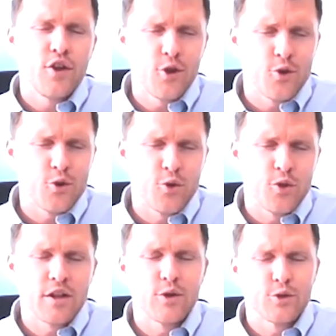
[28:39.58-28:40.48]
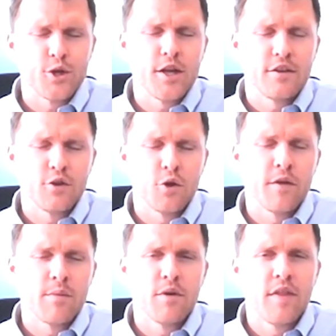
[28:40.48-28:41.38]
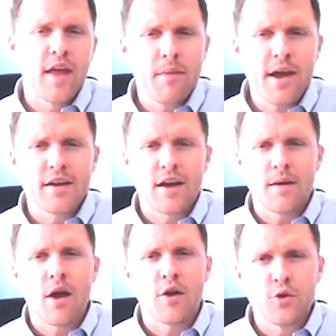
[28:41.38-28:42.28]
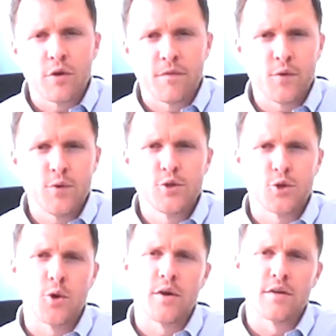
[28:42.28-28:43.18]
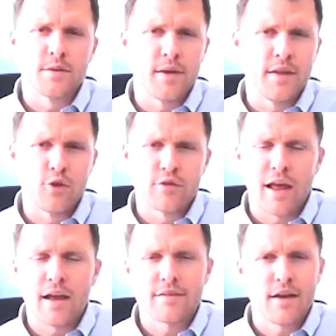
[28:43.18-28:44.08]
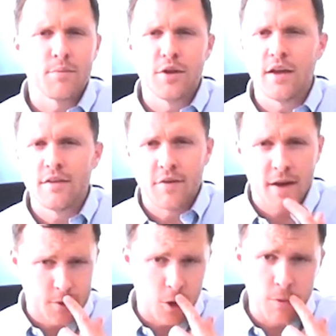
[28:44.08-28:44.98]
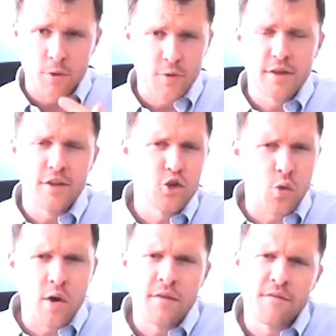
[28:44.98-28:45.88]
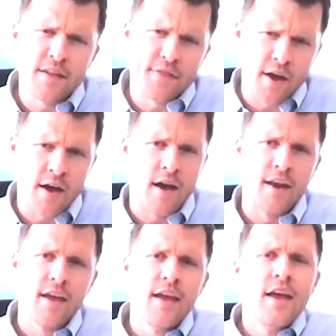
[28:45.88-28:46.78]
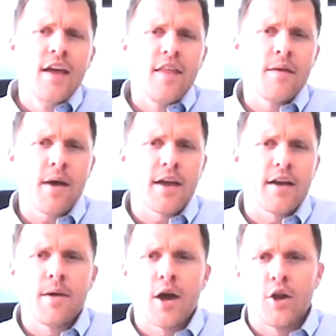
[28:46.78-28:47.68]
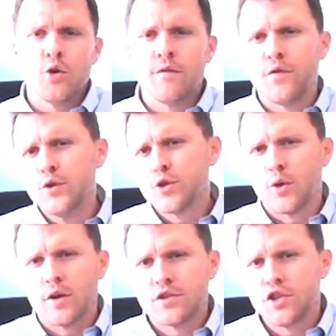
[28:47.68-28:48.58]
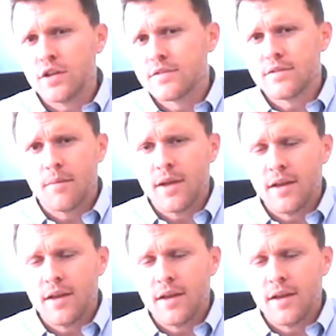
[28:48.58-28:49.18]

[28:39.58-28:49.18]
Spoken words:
or 2, the closer you get to November, they might come out into a food source. Those last couple of days of October, really the 25th on, they might come out into a food source